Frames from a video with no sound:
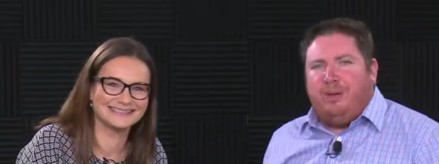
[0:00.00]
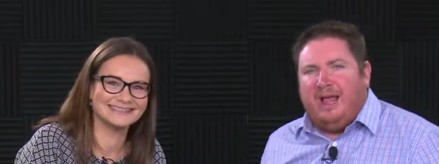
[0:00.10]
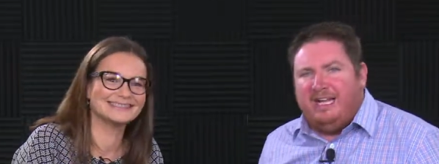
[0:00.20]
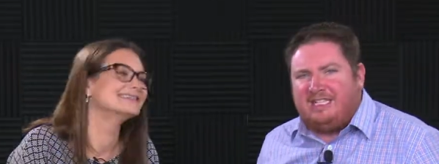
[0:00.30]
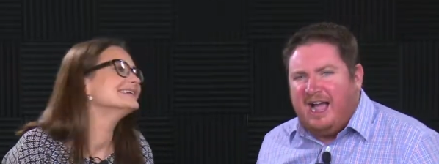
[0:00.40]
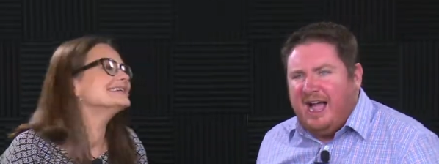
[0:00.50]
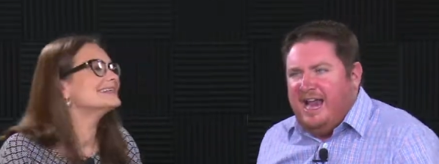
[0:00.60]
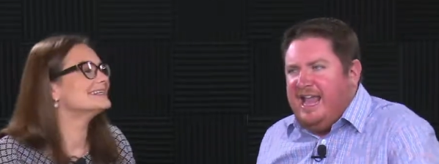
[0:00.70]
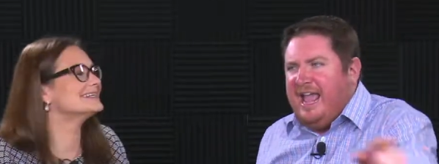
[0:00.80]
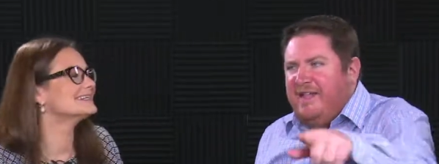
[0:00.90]
Speaker 1: plays out at
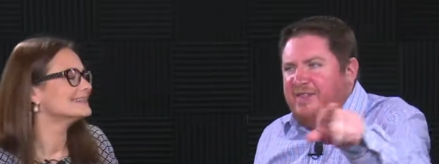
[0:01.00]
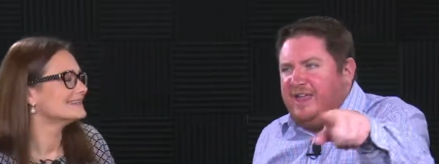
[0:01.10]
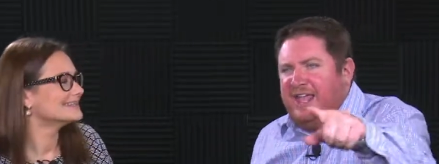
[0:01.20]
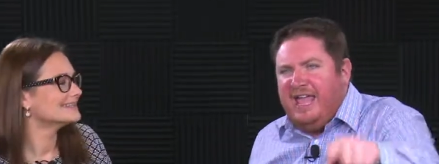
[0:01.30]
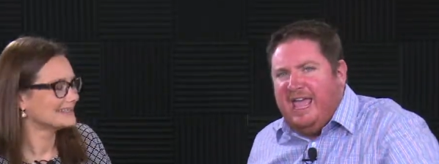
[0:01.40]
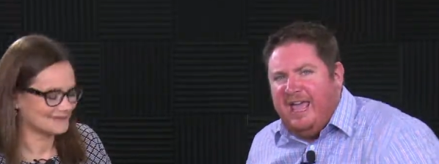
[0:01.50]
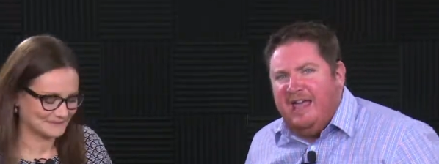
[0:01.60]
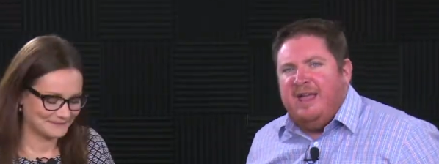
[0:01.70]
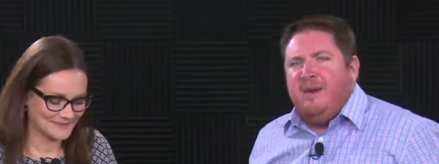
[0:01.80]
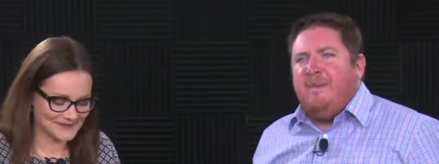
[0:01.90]
the end of the year.
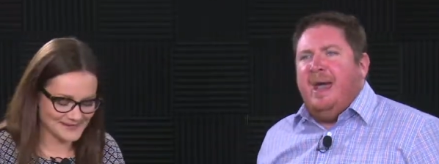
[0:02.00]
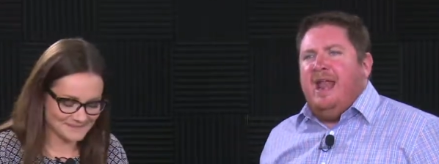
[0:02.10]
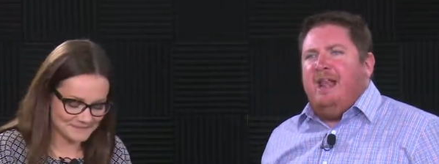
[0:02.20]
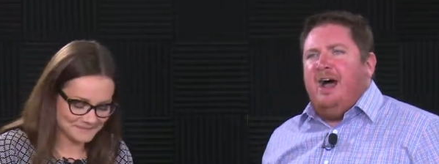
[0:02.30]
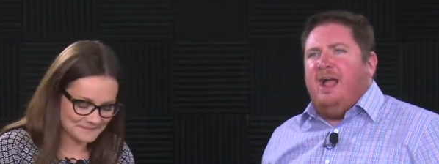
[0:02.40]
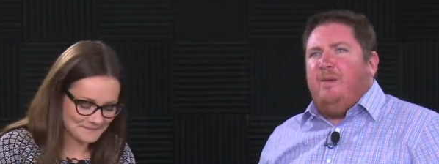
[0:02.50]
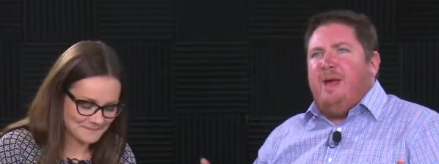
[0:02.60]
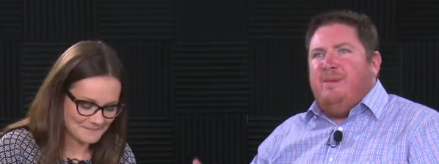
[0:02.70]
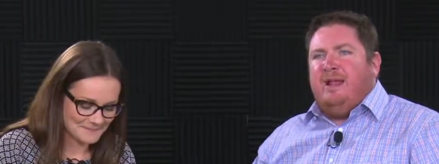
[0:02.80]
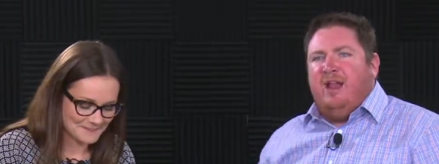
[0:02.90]
Right. Men lie,
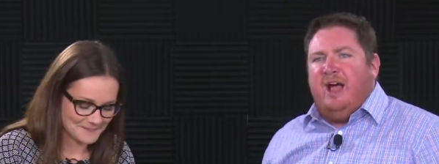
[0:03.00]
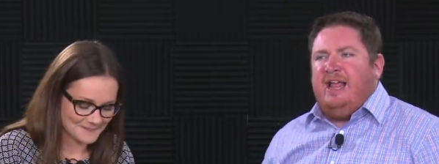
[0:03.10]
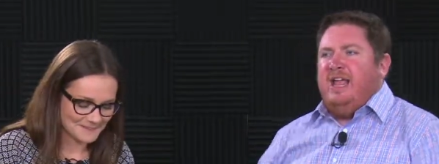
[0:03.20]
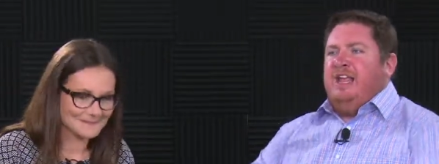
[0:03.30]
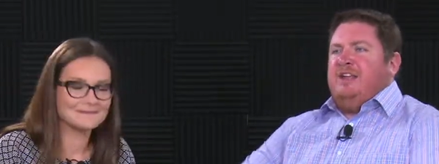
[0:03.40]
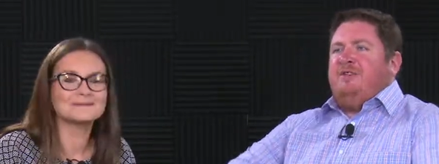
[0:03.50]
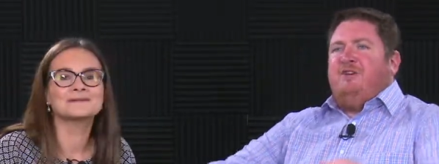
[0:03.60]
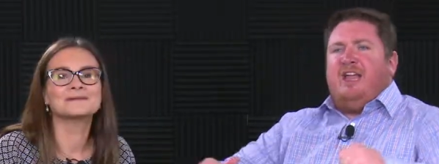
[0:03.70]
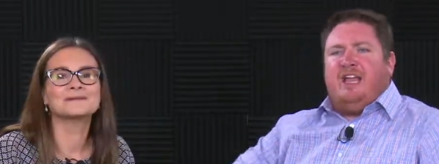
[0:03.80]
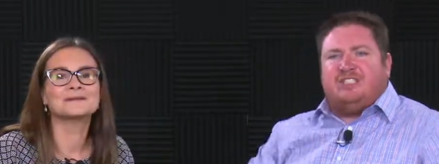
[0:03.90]
women lie,
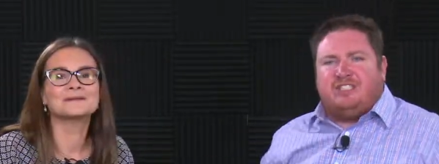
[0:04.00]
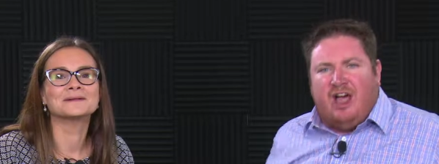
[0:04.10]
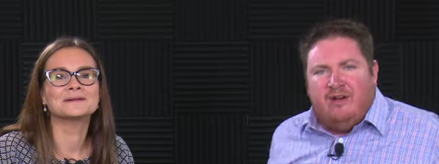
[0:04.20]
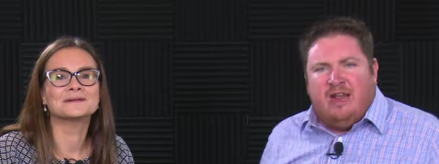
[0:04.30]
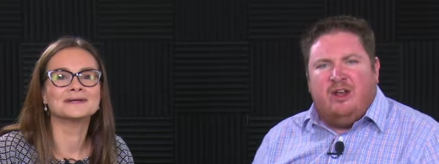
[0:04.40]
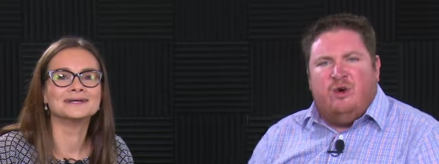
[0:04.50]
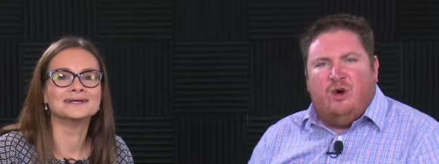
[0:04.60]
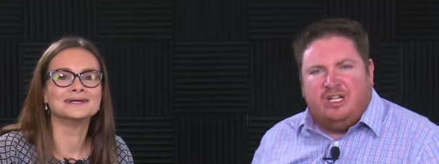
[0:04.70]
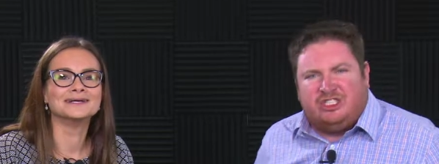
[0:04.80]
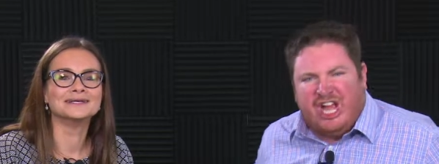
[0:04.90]
figures don't, and nor
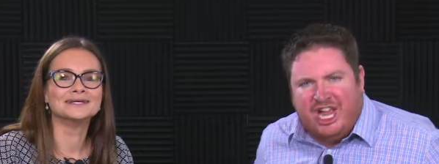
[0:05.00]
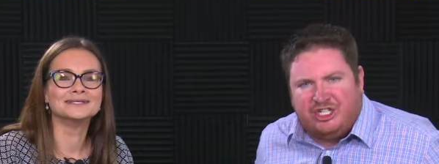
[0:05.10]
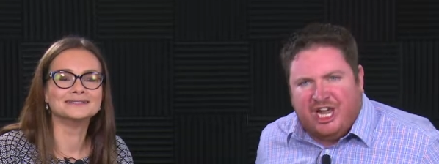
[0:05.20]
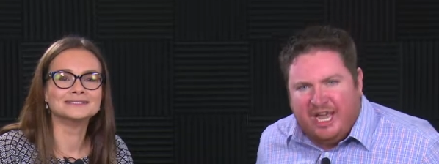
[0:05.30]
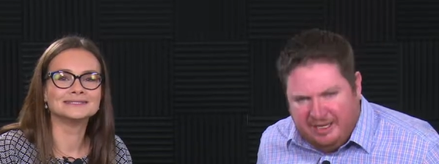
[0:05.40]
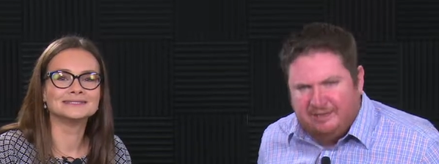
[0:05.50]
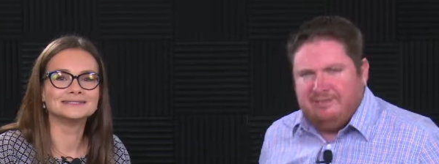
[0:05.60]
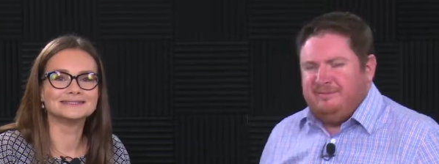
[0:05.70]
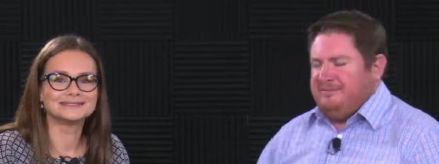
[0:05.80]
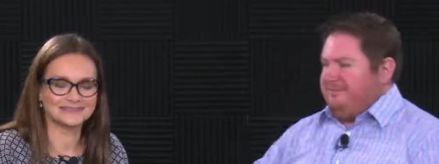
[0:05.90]
does JJ.
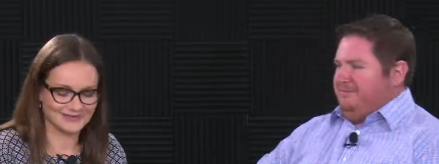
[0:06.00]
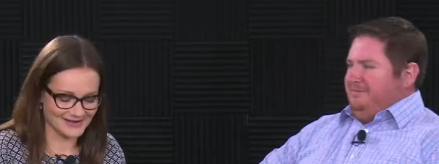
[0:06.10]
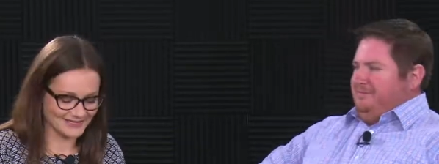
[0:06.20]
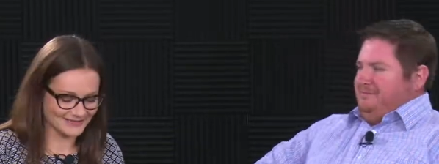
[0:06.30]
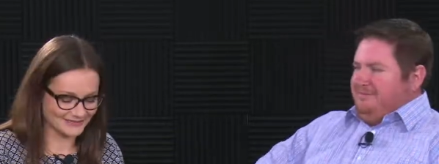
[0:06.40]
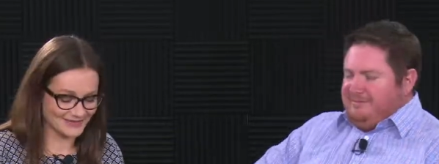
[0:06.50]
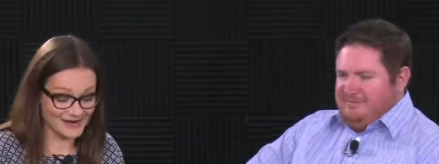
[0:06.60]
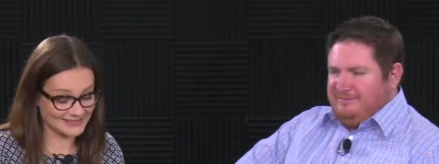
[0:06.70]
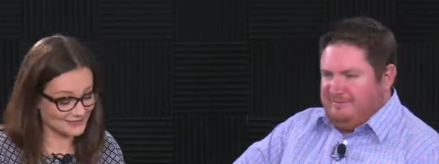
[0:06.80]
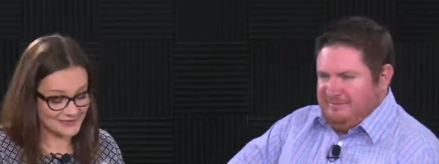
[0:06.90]
Speaker 2: All
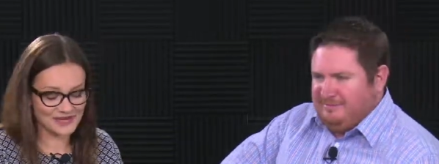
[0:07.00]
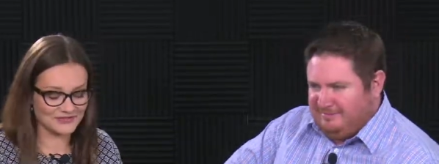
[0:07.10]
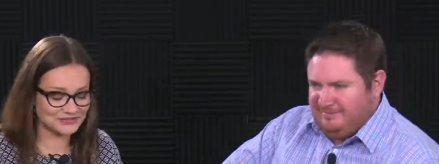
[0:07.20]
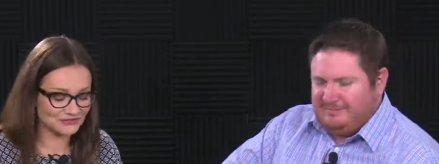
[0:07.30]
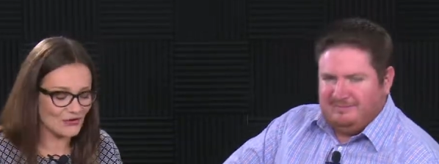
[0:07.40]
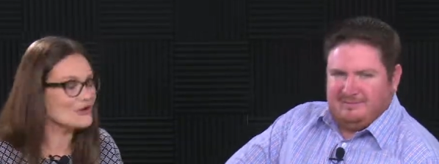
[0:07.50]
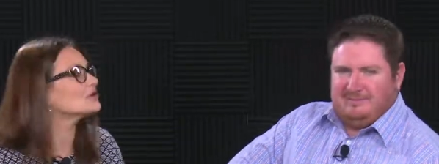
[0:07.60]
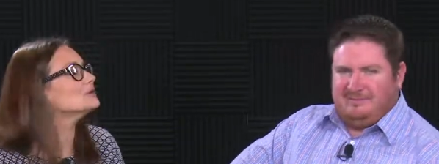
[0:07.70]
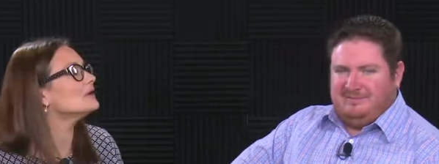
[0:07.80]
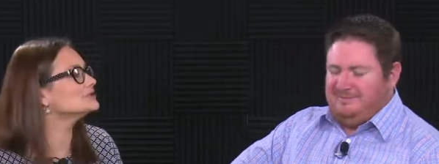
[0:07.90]
right. So another draw.
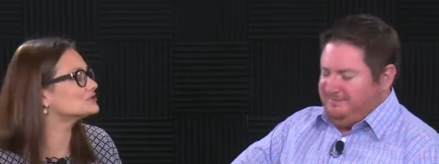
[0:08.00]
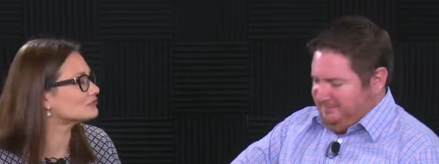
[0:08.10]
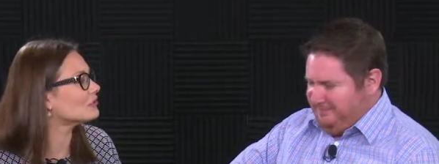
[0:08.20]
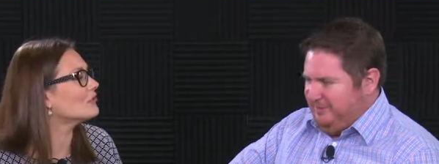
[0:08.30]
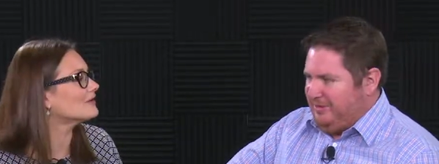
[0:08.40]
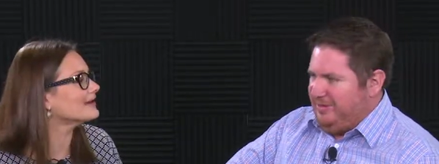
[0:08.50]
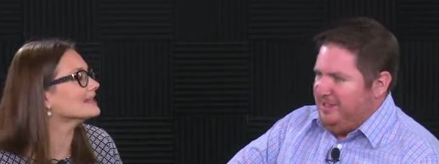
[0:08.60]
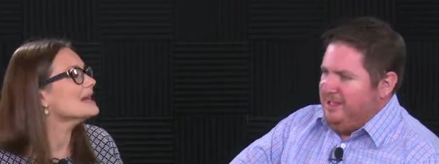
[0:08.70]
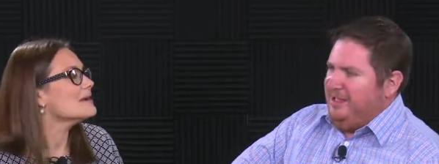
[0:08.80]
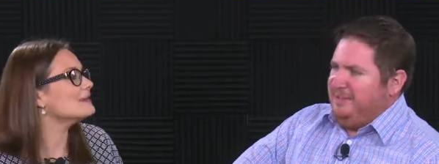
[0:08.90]
You are drawing.
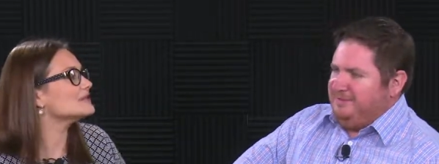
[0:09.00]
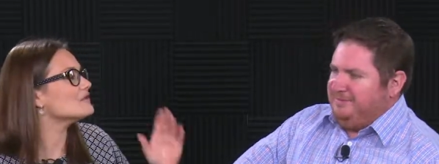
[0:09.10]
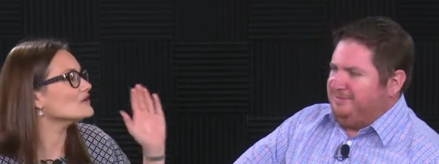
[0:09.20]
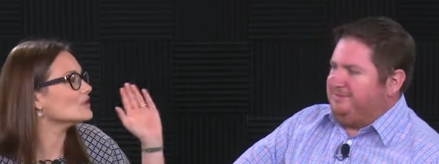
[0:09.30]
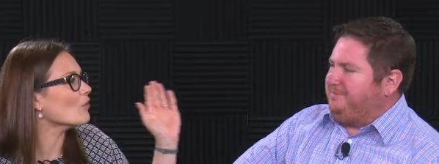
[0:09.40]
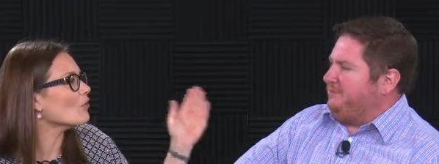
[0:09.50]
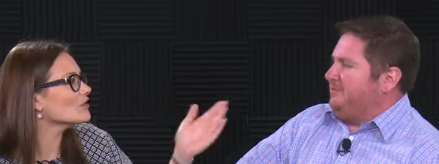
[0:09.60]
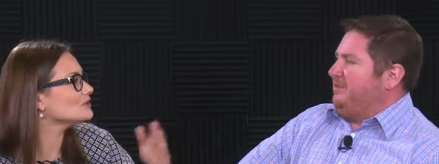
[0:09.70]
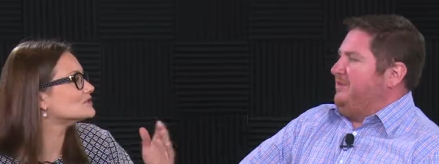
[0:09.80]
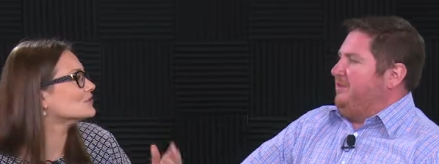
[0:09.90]
Imagine if you did all
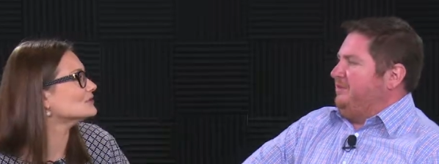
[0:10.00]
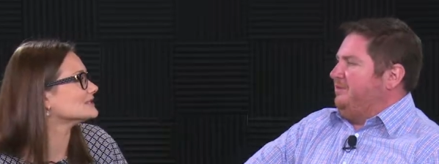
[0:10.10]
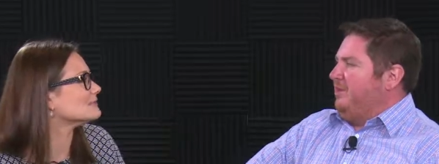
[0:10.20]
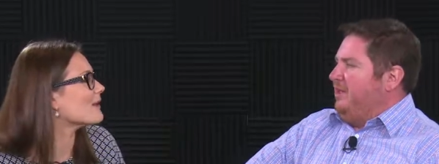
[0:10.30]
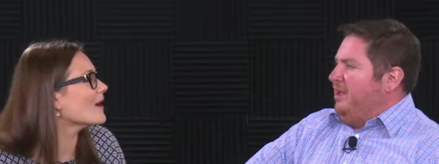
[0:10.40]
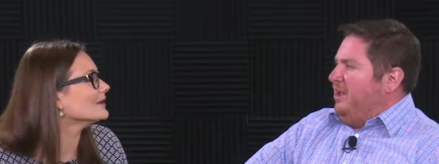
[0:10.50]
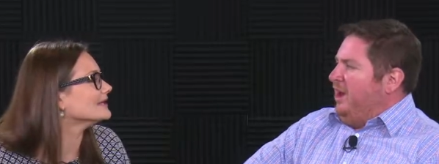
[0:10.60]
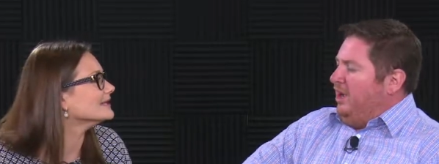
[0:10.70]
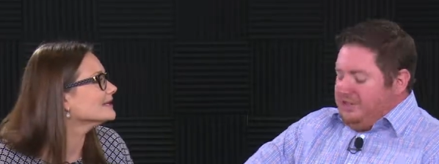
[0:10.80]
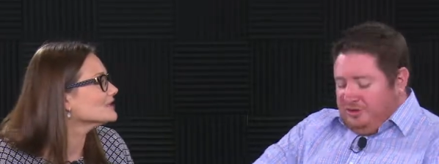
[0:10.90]
those draws in a parlay.
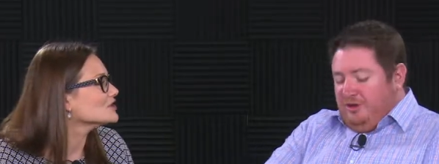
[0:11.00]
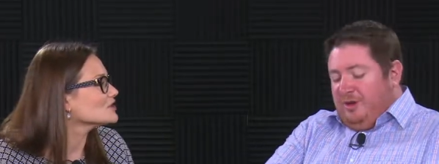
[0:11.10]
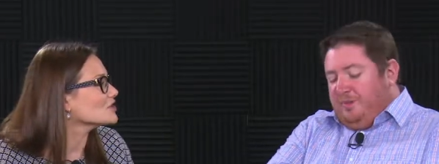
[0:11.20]
Speaker 1: I should do the